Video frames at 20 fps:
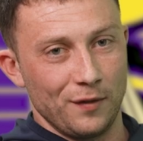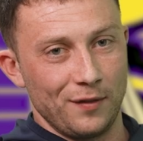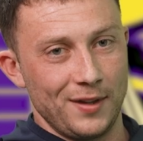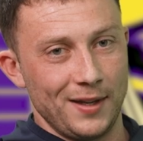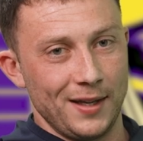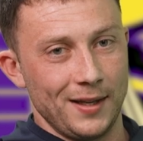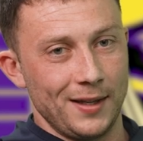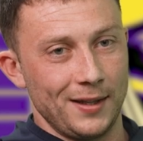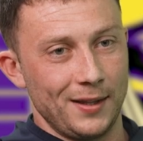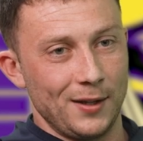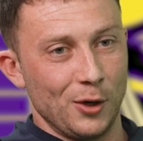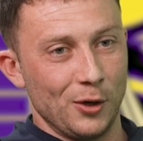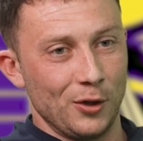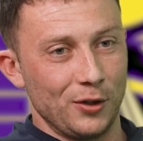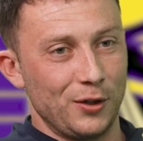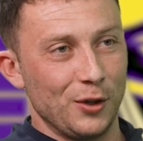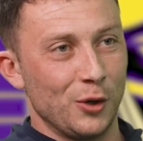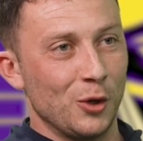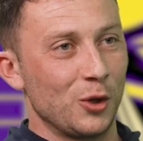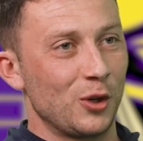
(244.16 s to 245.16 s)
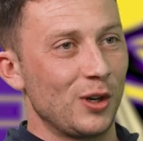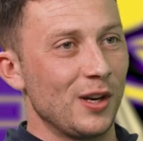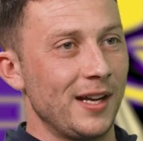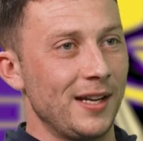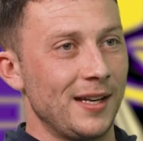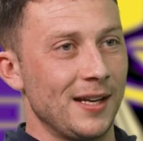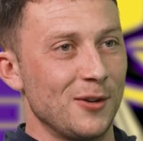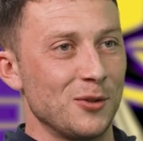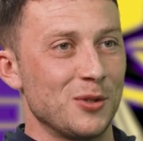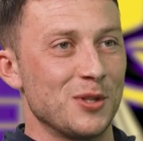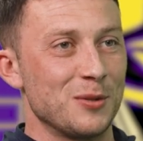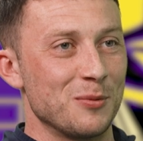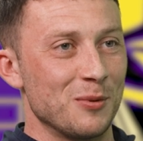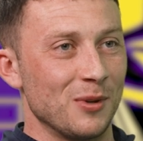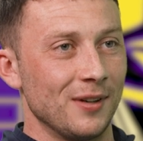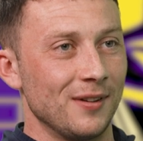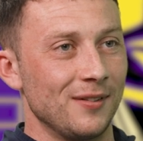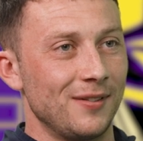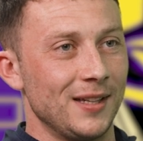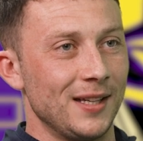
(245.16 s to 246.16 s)
of the Hook Lighthouse is
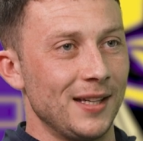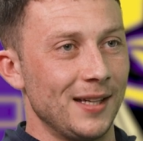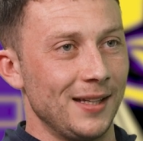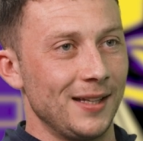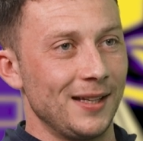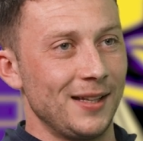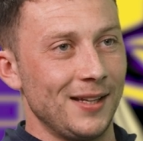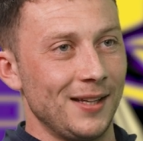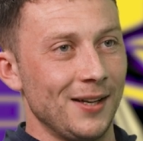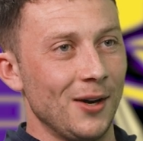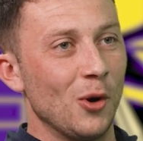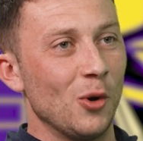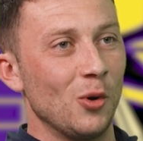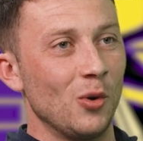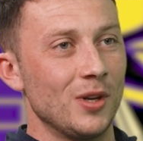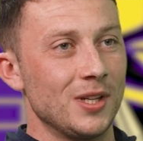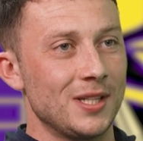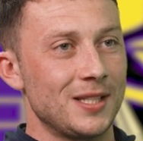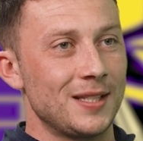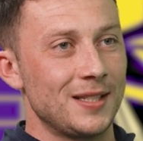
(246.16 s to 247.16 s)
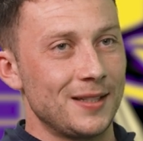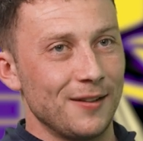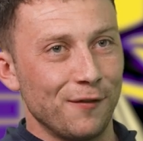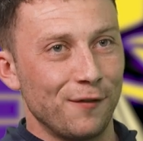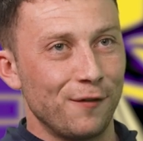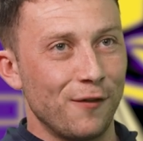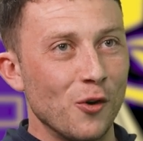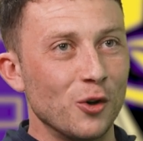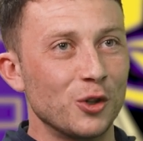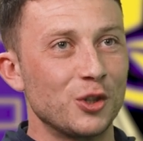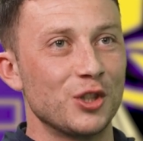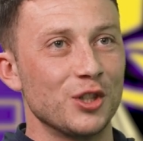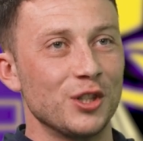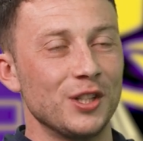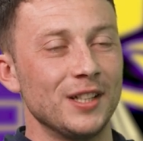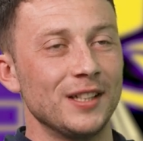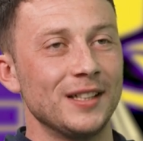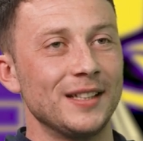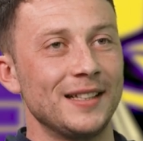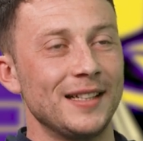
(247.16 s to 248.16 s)
one of the oldest
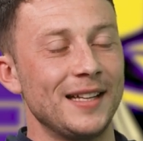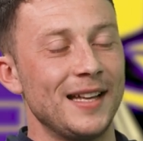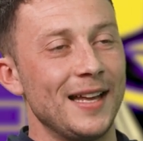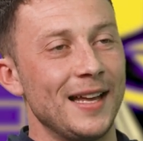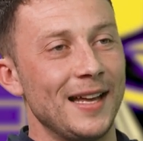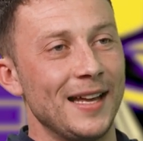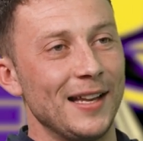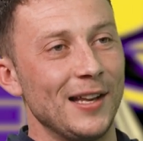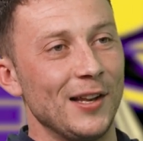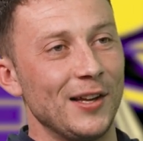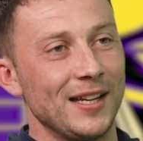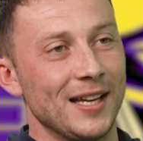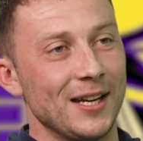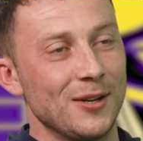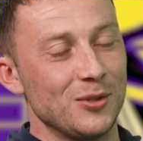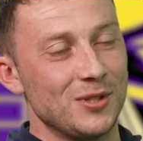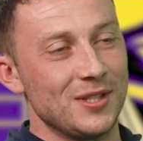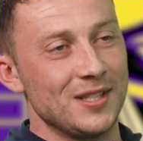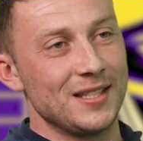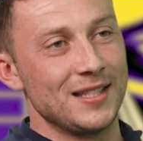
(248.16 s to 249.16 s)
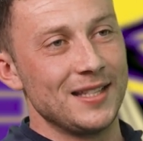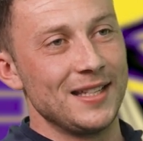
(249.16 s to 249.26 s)
functional lighthouses